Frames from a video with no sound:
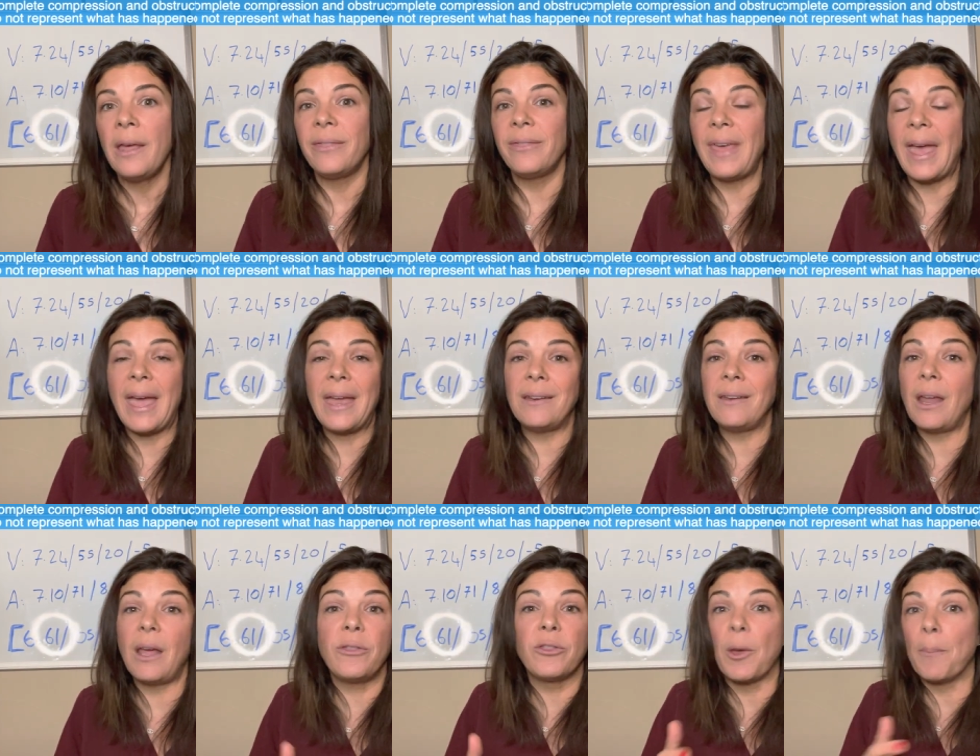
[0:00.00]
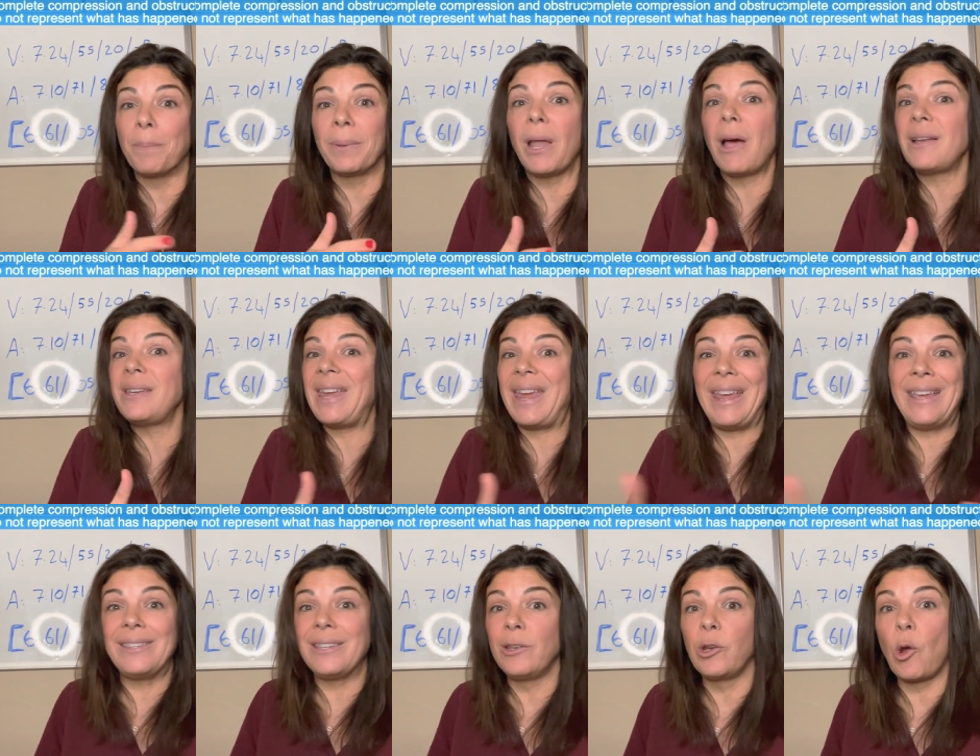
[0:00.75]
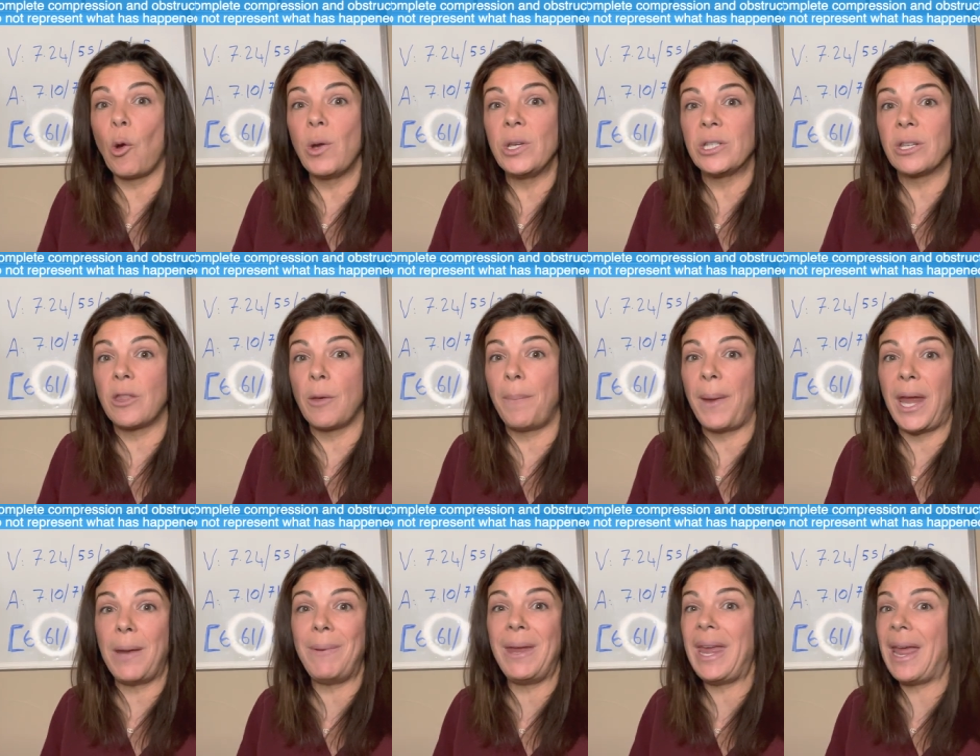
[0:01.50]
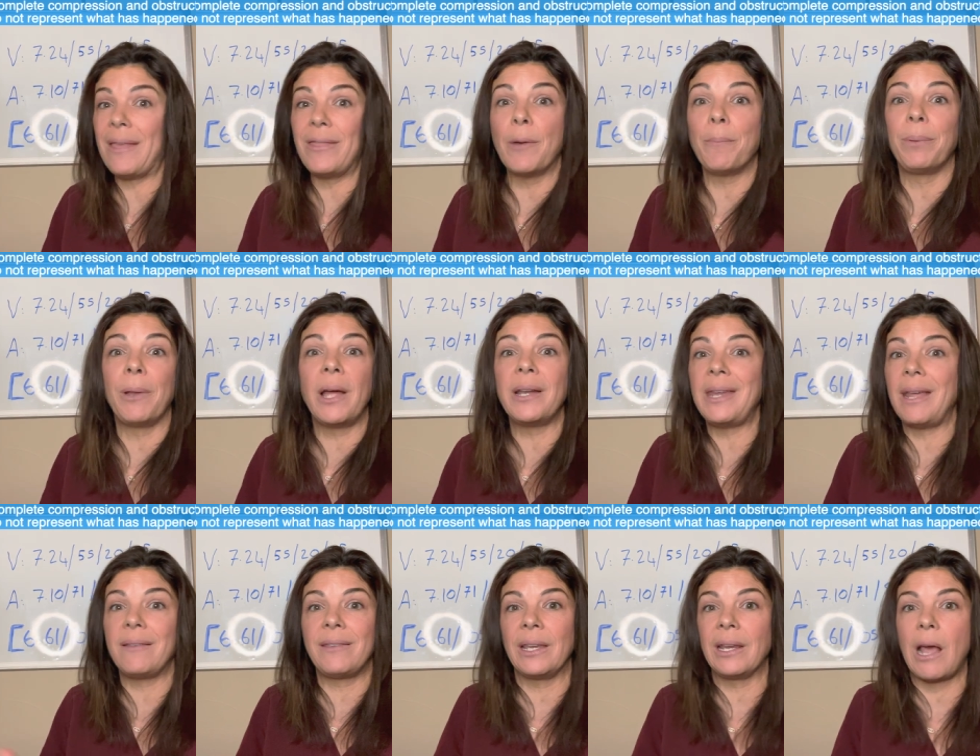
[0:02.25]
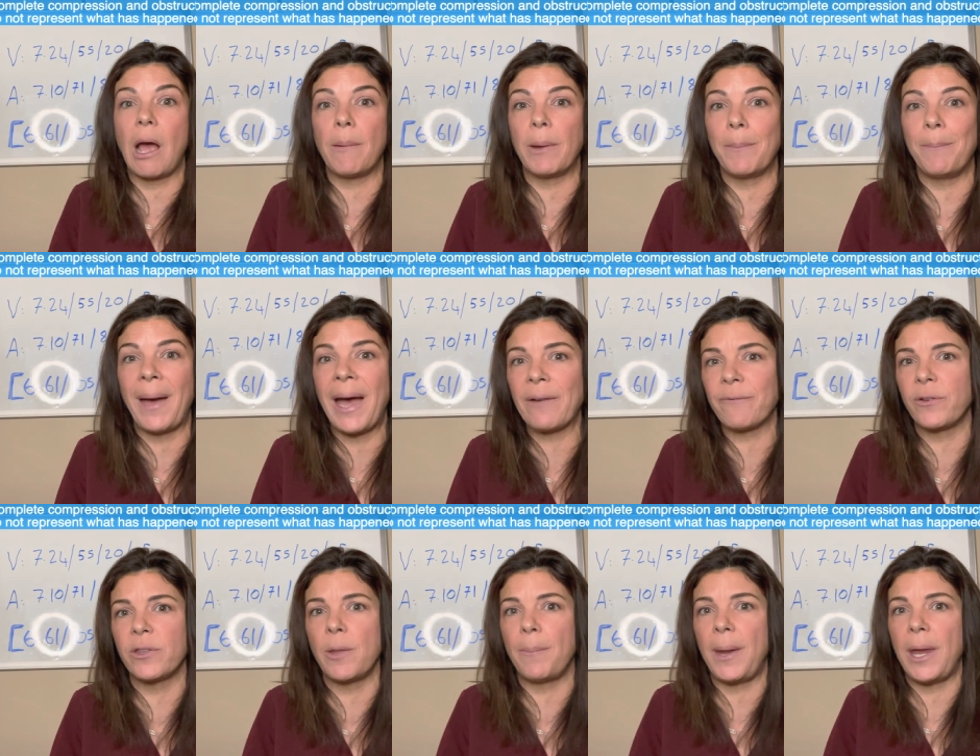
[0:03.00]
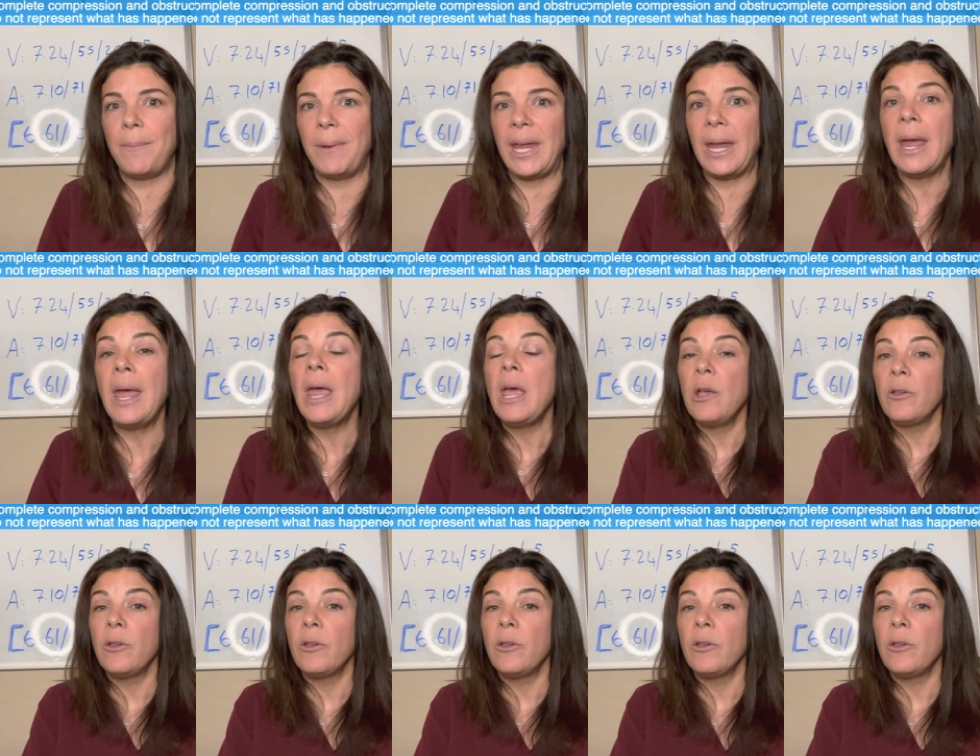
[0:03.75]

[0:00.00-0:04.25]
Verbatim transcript: then the blood isn't going to the baby and the blood isn't coming back back from the baby.